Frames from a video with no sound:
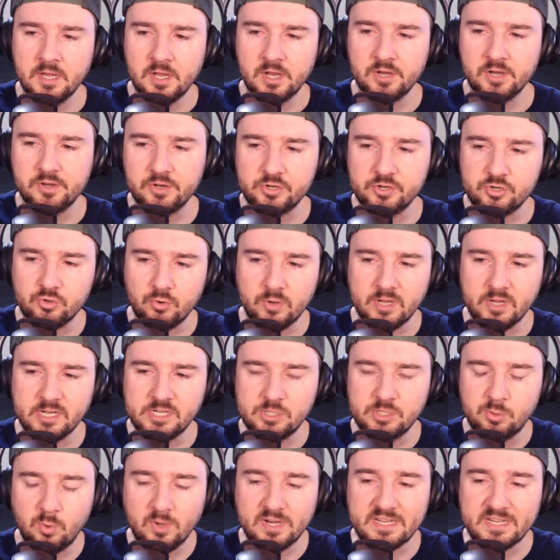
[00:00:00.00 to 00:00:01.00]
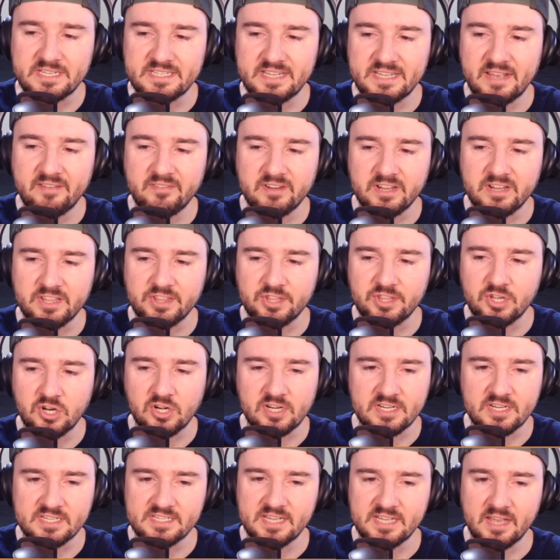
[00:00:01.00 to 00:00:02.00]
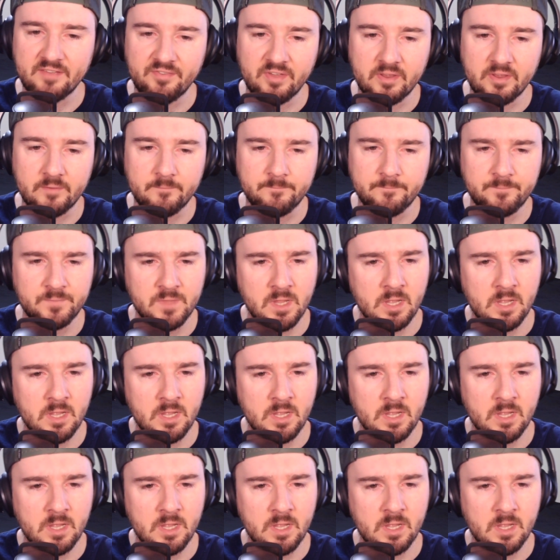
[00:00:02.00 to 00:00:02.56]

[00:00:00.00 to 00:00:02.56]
Detroit 27 and 37.